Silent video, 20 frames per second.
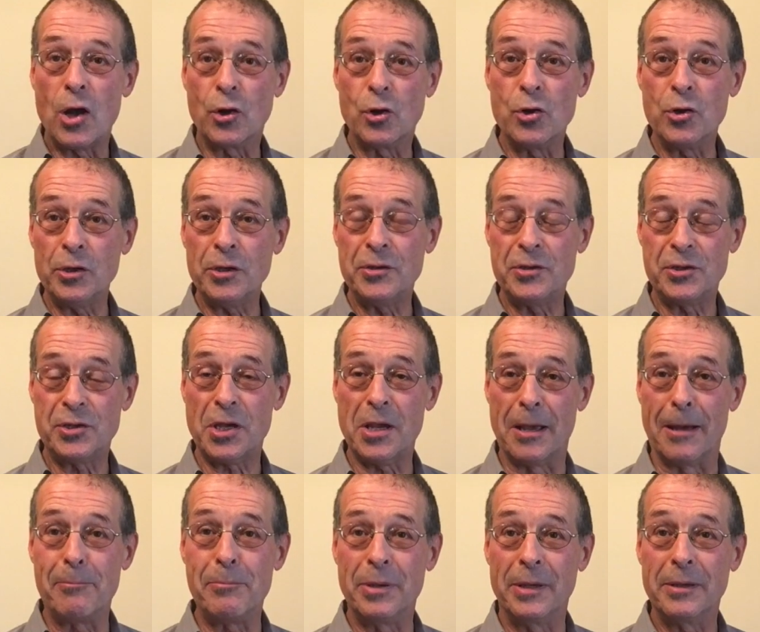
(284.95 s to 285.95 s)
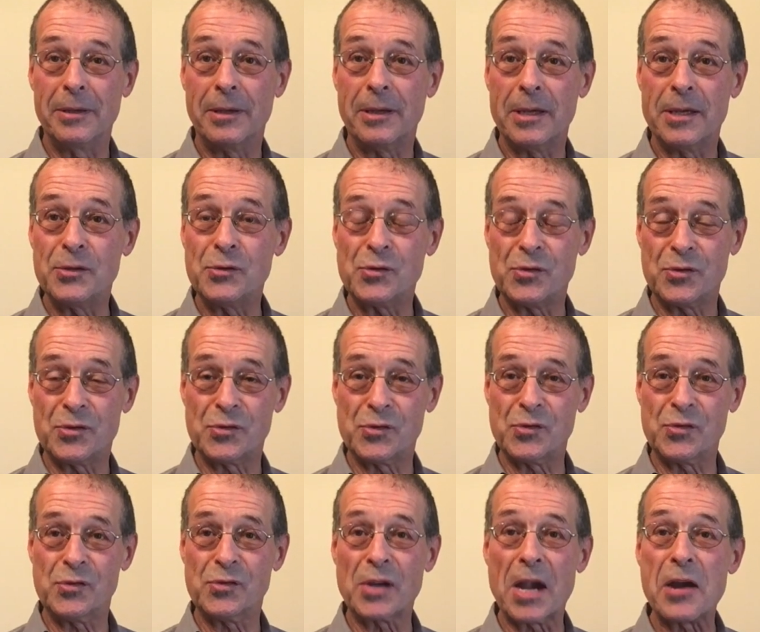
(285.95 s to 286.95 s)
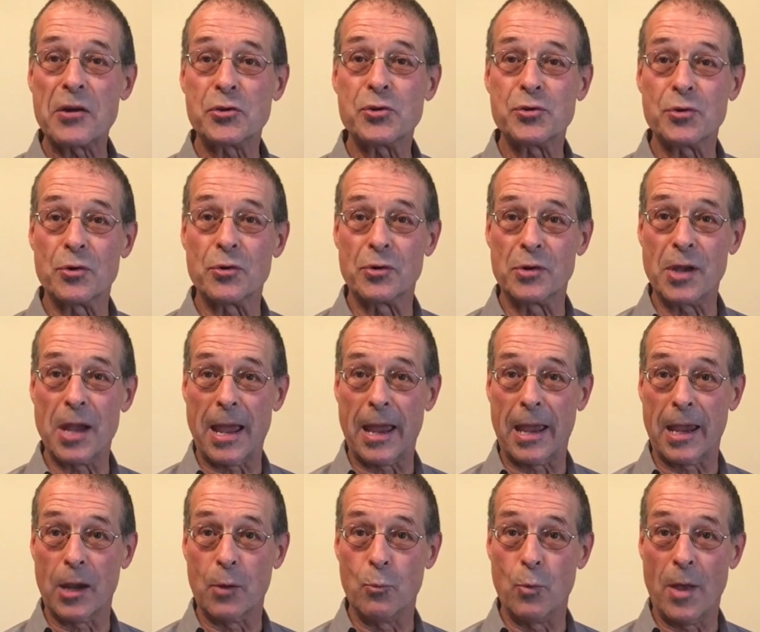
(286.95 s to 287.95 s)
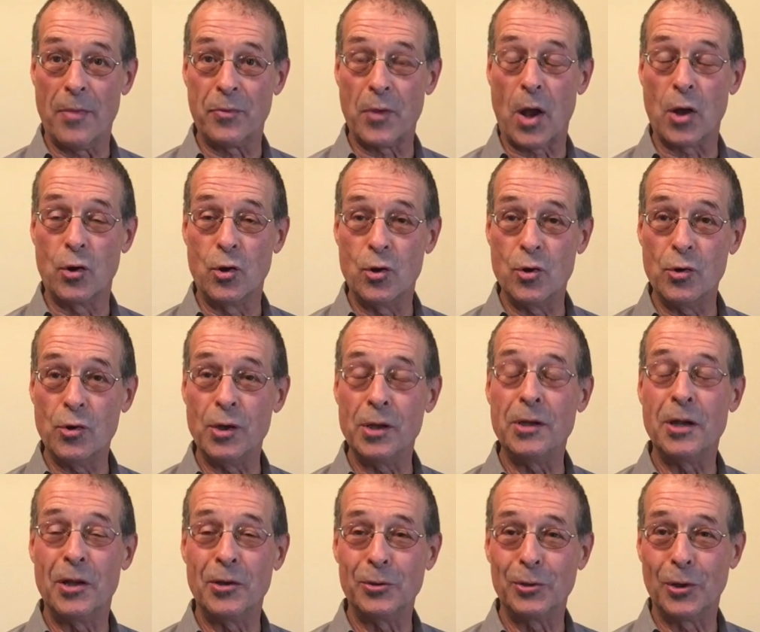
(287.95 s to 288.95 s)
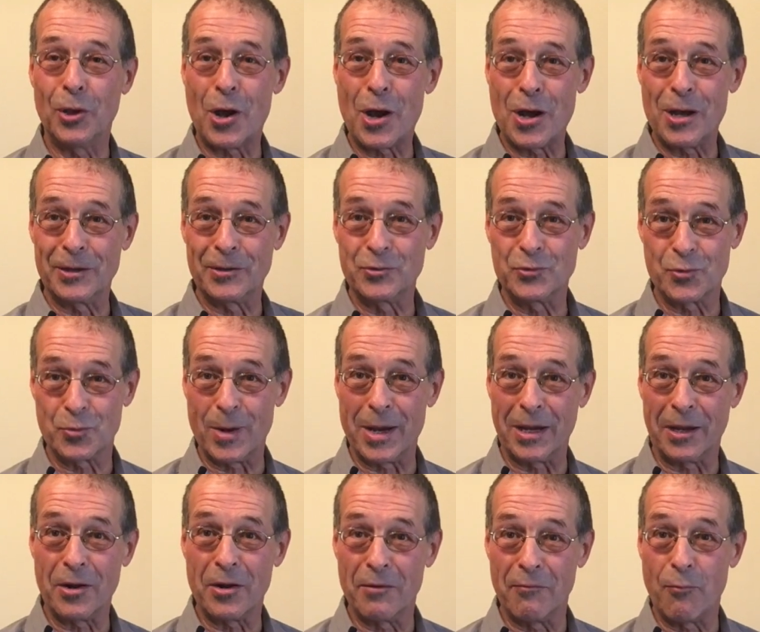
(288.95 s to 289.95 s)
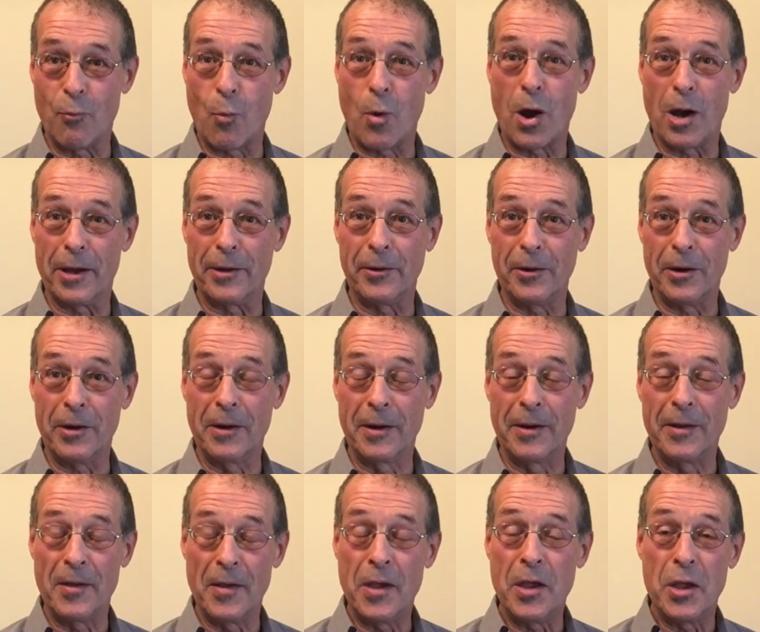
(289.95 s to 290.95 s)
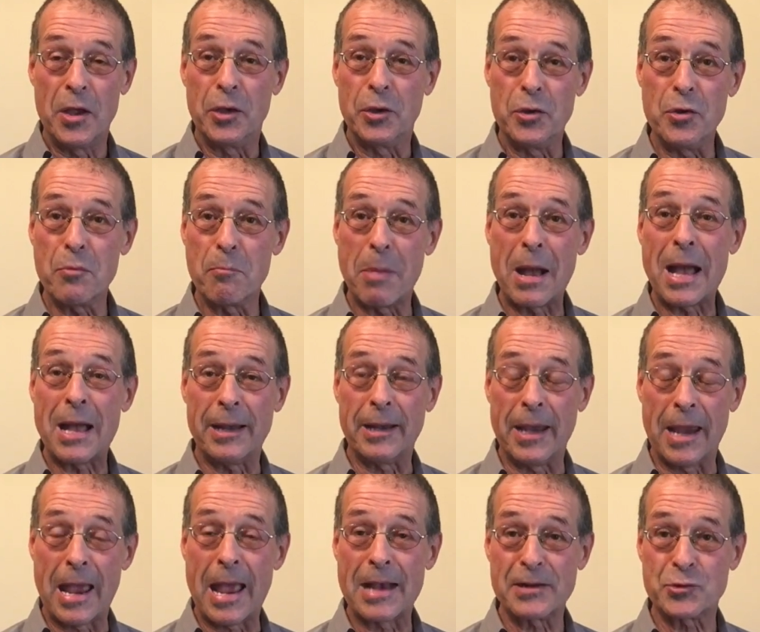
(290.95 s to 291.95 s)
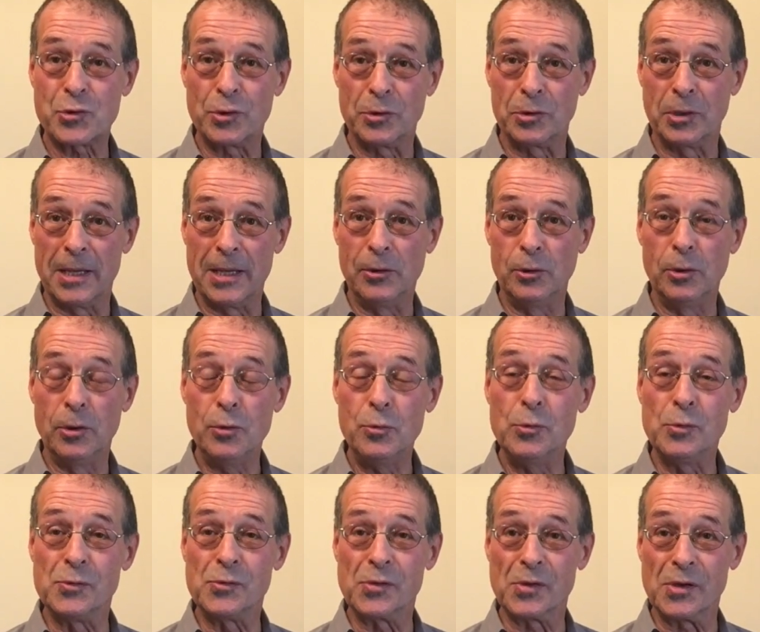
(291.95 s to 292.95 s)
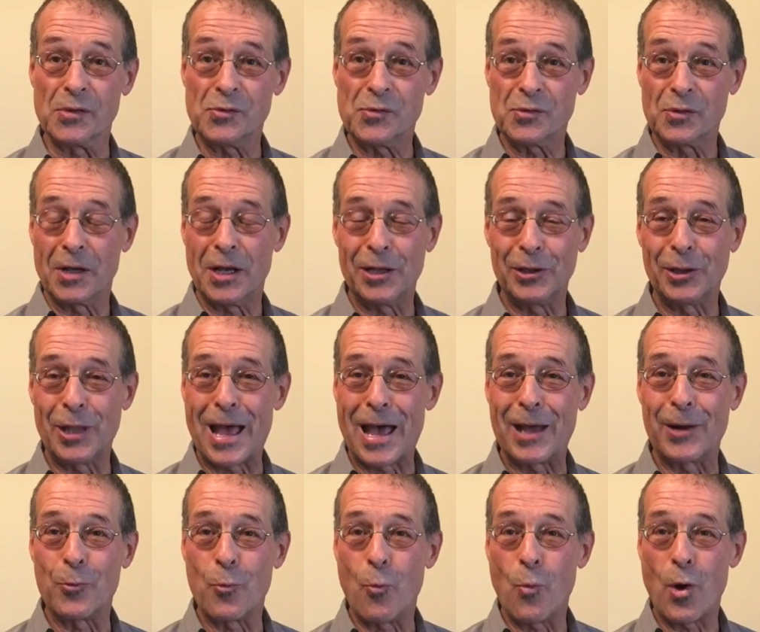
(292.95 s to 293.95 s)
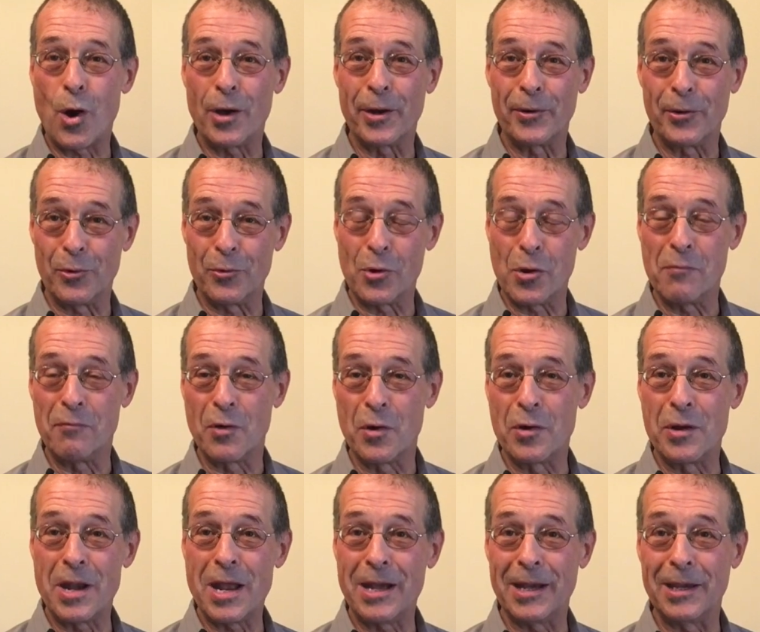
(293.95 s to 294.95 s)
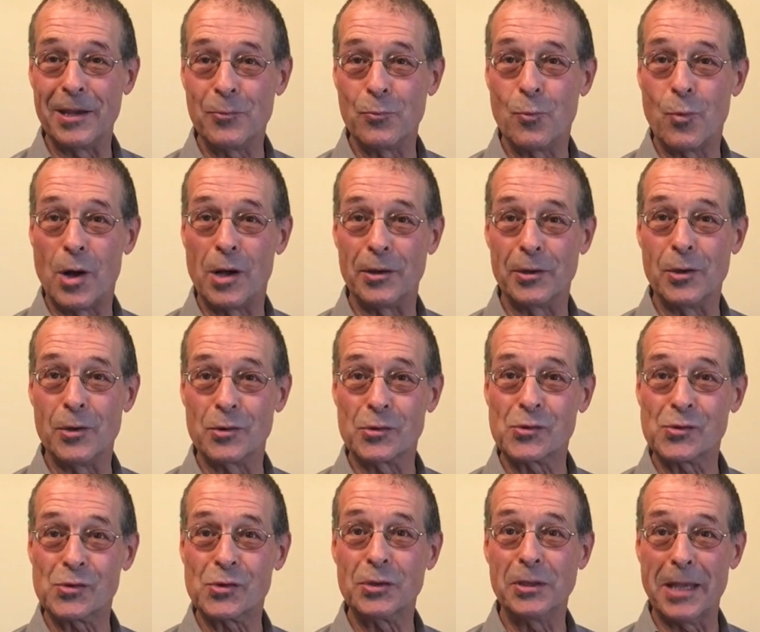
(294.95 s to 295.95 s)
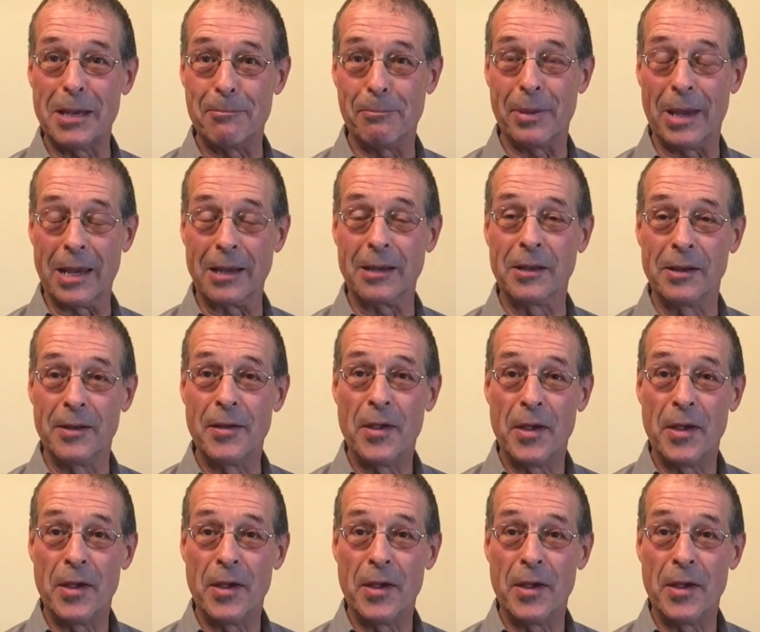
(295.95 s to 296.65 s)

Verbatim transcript: A good tip is to start your day with a good long drink of water. Your body actually loses a lot of water overnight while you're sleeping.